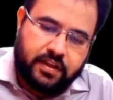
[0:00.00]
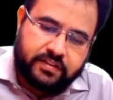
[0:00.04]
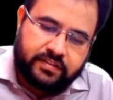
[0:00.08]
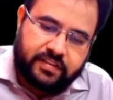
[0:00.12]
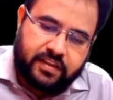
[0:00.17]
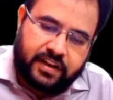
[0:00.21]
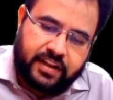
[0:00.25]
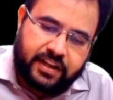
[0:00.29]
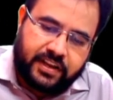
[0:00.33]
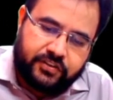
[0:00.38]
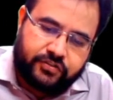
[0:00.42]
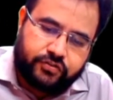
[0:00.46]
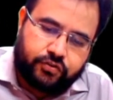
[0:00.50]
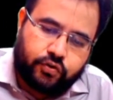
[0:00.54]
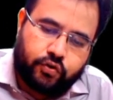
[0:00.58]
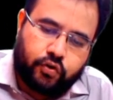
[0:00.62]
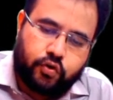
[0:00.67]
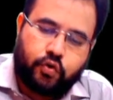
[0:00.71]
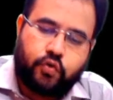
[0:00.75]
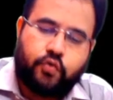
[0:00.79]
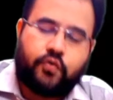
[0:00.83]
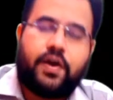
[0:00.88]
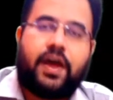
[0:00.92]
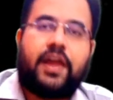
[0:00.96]
Sir, he should
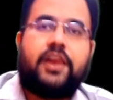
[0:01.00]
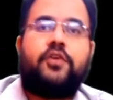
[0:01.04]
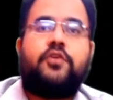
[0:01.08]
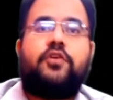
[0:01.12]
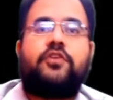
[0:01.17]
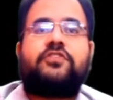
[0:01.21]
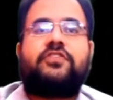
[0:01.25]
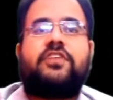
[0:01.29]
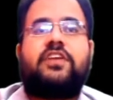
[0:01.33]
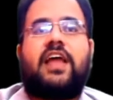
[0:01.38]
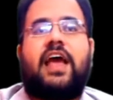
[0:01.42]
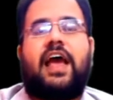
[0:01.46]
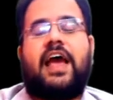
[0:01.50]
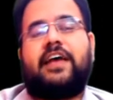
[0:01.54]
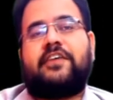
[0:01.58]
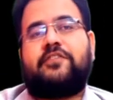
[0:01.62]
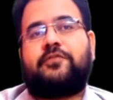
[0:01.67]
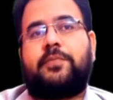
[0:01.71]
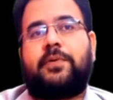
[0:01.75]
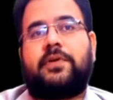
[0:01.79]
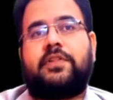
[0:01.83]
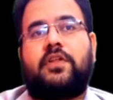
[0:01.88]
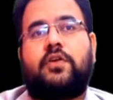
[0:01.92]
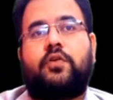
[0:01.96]
do valuation as
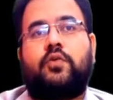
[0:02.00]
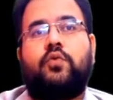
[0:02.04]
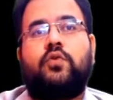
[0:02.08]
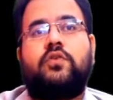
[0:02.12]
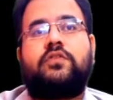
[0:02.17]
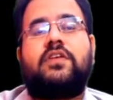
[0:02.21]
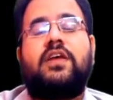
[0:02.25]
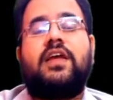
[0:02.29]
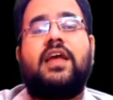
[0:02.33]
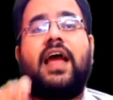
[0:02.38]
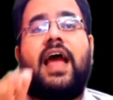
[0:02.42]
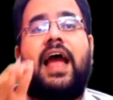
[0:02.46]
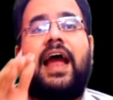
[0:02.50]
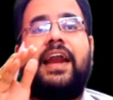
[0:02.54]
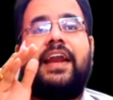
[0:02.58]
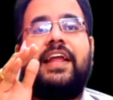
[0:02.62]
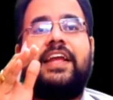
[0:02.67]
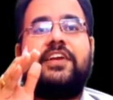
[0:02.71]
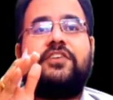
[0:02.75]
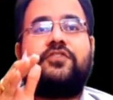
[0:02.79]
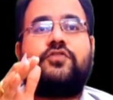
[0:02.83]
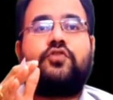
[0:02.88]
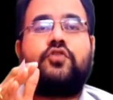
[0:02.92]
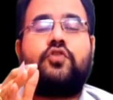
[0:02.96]
per the rules, and
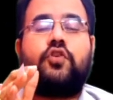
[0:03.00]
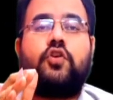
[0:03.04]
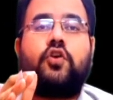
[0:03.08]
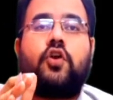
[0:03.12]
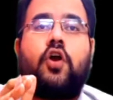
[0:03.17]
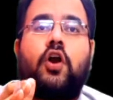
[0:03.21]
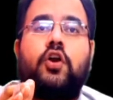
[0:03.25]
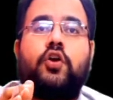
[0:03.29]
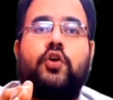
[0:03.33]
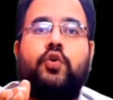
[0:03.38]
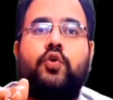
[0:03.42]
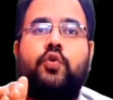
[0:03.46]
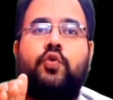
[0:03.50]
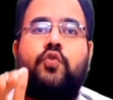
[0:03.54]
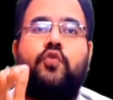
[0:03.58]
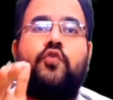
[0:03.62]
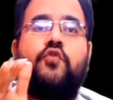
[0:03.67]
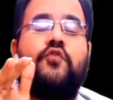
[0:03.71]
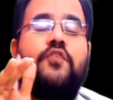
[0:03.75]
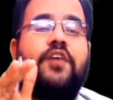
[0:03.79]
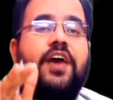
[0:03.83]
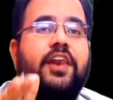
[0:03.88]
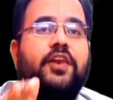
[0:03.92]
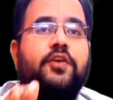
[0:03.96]
he should not do
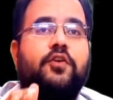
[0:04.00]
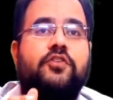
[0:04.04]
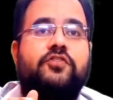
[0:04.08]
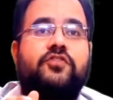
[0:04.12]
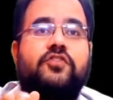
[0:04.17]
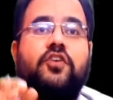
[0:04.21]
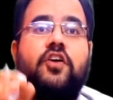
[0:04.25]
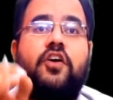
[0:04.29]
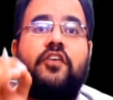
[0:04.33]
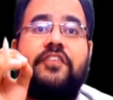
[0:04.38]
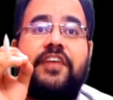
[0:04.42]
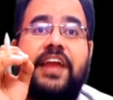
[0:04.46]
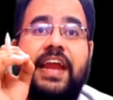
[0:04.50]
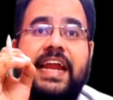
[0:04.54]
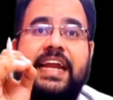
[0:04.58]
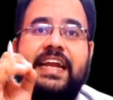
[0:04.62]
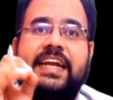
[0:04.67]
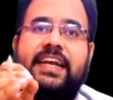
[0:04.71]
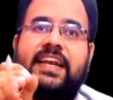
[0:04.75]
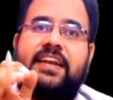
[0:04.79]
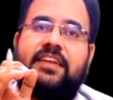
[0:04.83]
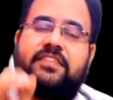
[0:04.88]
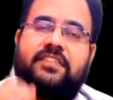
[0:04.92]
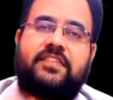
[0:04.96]
valuation of
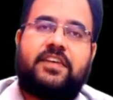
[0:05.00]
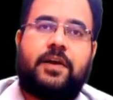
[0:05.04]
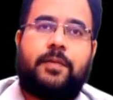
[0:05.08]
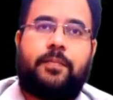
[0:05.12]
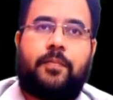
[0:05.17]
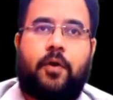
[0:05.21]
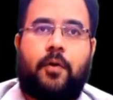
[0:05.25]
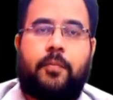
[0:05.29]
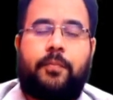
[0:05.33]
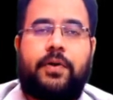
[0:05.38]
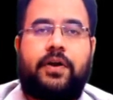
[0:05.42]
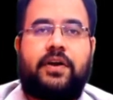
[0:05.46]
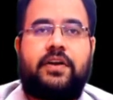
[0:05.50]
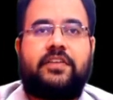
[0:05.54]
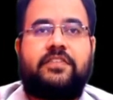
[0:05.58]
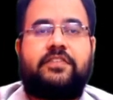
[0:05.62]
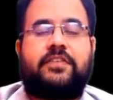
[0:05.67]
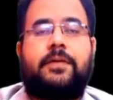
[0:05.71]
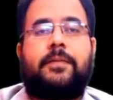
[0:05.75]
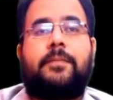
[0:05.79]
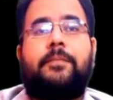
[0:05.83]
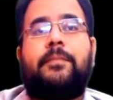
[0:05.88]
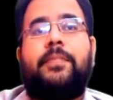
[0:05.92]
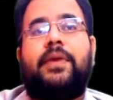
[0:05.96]
interested property, sir,
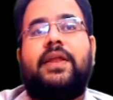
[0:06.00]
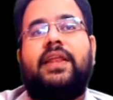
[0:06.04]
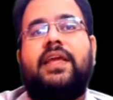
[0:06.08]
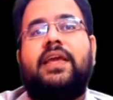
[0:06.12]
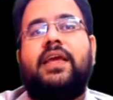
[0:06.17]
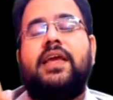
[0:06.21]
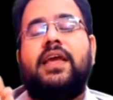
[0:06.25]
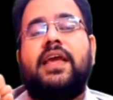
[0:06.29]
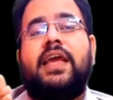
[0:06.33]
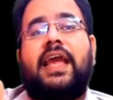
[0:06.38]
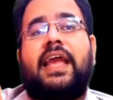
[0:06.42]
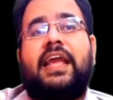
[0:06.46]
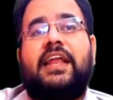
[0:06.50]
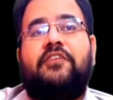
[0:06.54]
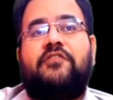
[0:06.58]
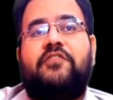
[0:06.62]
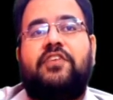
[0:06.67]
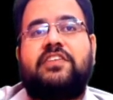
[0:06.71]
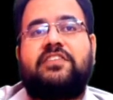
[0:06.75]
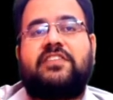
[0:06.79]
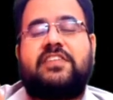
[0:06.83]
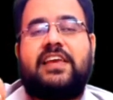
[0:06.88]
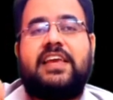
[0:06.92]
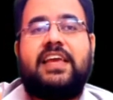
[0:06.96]
meaning in
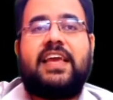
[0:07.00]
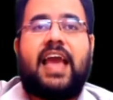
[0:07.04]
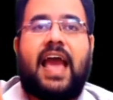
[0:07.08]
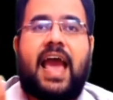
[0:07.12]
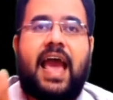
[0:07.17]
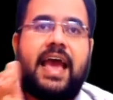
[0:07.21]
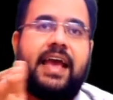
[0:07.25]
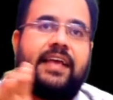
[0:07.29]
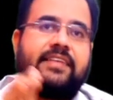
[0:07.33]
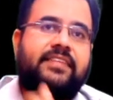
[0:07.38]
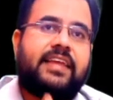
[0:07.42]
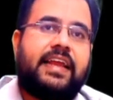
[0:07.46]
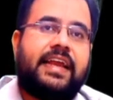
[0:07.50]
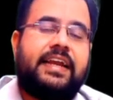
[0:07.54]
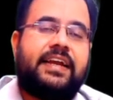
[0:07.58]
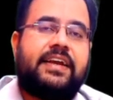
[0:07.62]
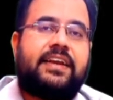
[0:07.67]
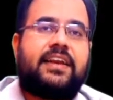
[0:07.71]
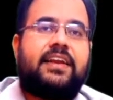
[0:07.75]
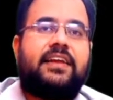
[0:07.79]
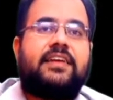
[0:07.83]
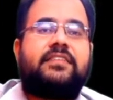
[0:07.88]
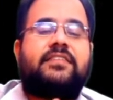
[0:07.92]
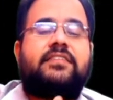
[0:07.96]
which he has
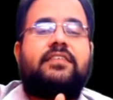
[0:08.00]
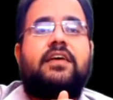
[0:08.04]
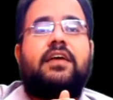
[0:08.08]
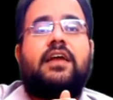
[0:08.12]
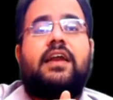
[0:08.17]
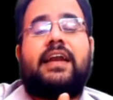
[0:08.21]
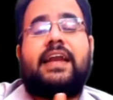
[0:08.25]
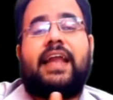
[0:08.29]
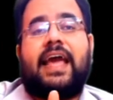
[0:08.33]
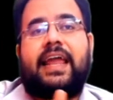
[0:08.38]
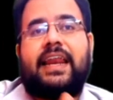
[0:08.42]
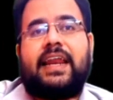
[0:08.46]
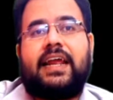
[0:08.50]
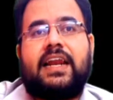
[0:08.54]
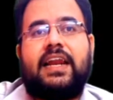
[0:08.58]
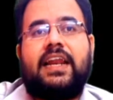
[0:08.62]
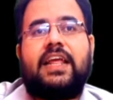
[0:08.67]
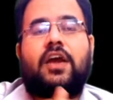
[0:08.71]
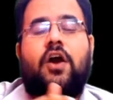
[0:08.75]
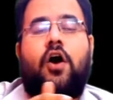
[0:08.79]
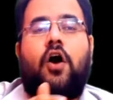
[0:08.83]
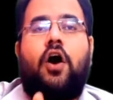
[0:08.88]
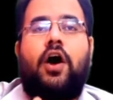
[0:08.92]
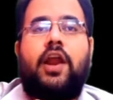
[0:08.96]
interest
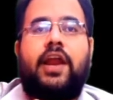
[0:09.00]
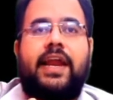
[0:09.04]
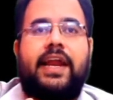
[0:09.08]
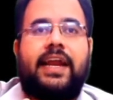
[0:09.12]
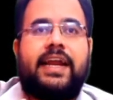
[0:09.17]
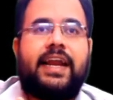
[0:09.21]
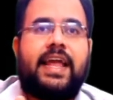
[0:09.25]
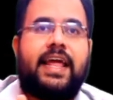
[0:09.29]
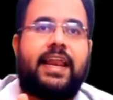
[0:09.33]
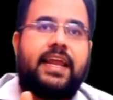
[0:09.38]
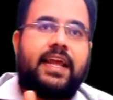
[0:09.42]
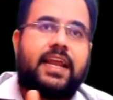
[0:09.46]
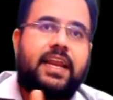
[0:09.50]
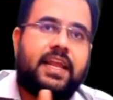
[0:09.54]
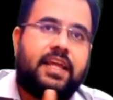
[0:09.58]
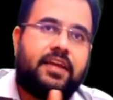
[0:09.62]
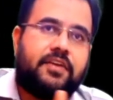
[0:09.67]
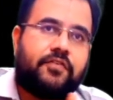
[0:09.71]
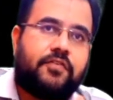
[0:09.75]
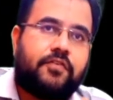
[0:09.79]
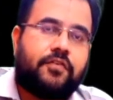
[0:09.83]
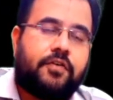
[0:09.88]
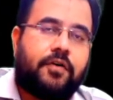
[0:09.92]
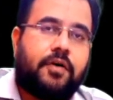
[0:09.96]
directly or
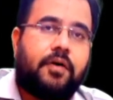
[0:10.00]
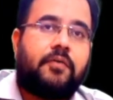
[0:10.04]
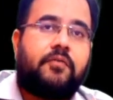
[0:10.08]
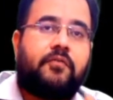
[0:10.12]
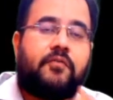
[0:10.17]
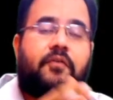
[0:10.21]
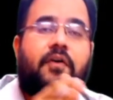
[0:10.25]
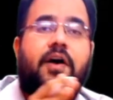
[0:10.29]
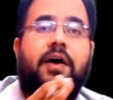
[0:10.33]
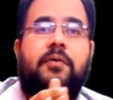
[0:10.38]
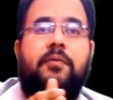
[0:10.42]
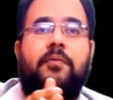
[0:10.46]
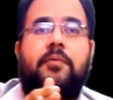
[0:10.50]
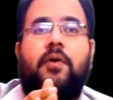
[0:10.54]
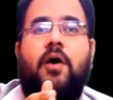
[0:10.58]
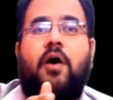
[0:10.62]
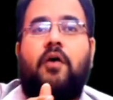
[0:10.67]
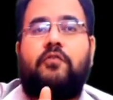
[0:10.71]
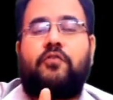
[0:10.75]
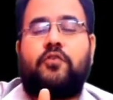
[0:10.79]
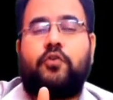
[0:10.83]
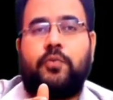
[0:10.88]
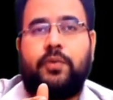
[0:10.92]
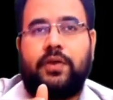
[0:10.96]
indirectly
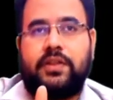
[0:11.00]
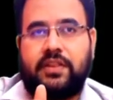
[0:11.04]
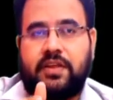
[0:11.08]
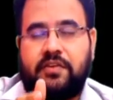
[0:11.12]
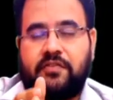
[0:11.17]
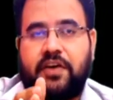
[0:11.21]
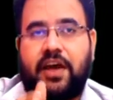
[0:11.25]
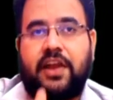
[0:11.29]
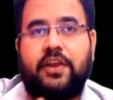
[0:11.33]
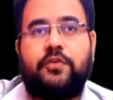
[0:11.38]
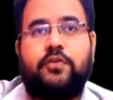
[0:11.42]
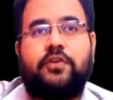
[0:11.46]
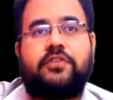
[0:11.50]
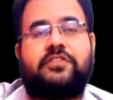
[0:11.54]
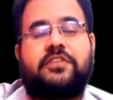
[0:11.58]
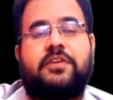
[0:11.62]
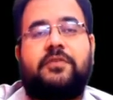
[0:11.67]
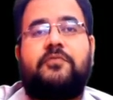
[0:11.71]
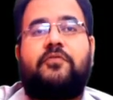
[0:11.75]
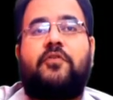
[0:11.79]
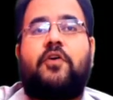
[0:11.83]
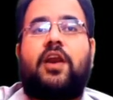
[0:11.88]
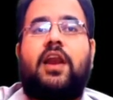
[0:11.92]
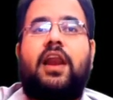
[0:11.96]
of doing the
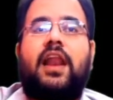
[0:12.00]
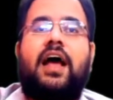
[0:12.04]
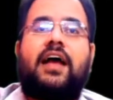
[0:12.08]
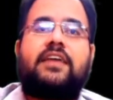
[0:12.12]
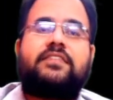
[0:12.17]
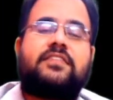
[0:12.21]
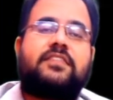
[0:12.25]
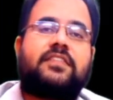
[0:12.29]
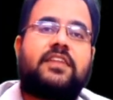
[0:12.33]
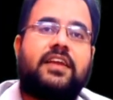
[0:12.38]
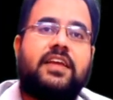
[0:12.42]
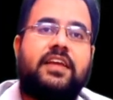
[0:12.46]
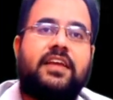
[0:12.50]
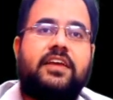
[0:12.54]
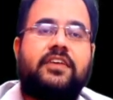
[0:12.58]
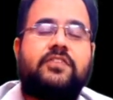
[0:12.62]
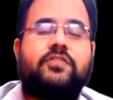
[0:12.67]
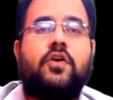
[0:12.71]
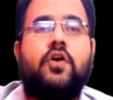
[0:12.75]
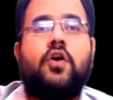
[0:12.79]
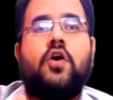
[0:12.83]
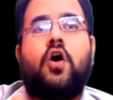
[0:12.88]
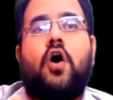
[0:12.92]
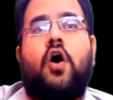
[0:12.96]
valuation for last 3 years,
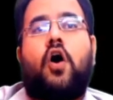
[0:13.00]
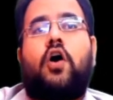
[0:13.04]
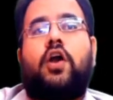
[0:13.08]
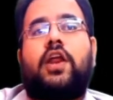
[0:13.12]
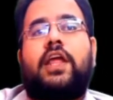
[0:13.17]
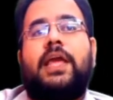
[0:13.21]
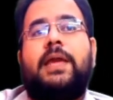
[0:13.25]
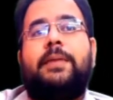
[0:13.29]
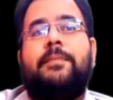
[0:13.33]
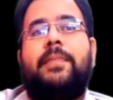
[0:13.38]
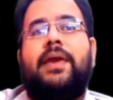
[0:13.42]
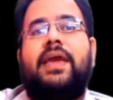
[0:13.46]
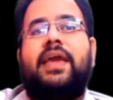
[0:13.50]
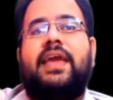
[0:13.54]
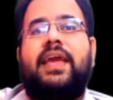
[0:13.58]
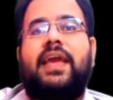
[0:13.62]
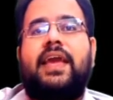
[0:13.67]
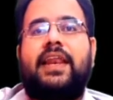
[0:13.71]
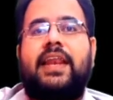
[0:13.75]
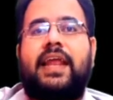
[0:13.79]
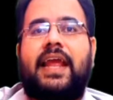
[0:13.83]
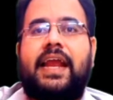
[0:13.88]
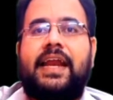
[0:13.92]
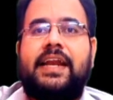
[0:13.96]
or he may
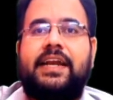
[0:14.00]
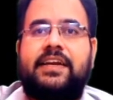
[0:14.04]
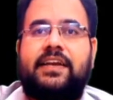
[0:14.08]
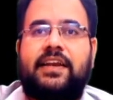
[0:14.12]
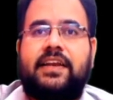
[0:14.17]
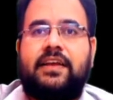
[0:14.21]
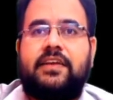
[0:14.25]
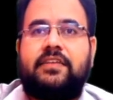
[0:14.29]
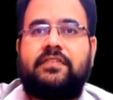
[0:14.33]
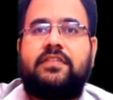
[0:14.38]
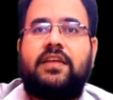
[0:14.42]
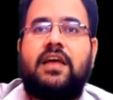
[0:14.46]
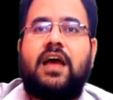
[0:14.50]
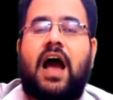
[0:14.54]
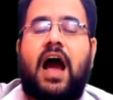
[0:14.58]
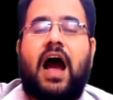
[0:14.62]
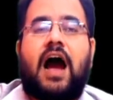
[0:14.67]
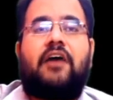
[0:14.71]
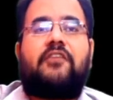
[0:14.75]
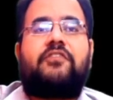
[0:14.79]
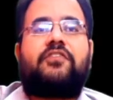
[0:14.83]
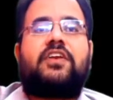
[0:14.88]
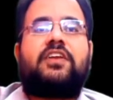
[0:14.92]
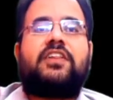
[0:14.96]
gain interest
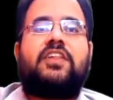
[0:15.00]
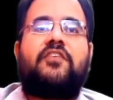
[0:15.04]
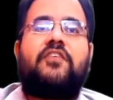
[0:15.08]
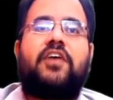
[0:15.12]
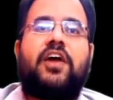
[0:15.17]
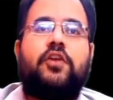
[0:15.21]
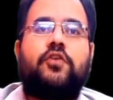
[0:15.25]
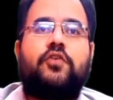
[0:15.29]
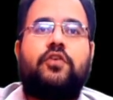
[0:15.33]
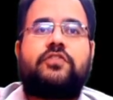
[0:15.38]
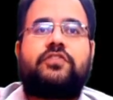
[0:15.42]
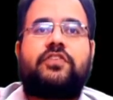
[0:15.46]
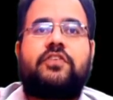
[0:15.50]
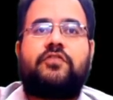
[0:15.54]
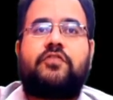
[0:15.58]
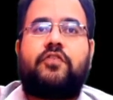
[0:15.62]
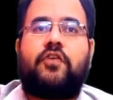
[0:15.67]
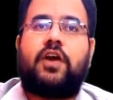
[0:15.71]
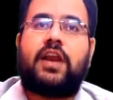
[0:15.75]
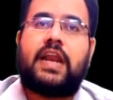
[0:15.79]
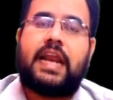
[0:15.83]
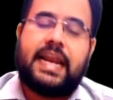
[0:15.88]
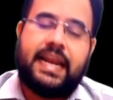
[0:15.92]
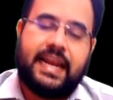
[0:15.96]
after the valuation
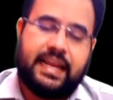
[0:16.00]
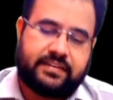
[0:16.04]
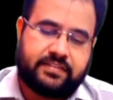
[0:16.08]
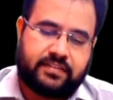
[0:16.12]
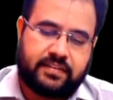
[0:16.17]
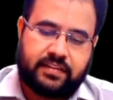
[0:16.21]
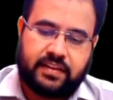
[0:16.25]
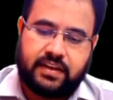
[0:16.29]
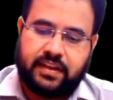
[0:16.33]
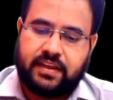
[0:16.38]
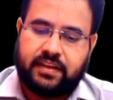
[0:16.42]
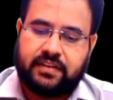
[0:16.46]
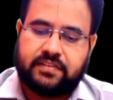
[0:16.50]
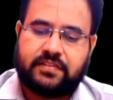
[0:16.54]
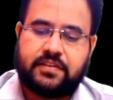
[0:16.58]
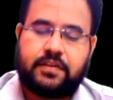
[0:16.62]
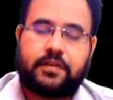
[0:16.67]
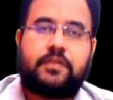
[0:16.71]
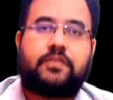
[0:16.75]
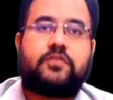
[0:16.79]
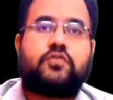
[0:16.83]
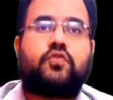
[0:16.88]
for next 3 years, sir.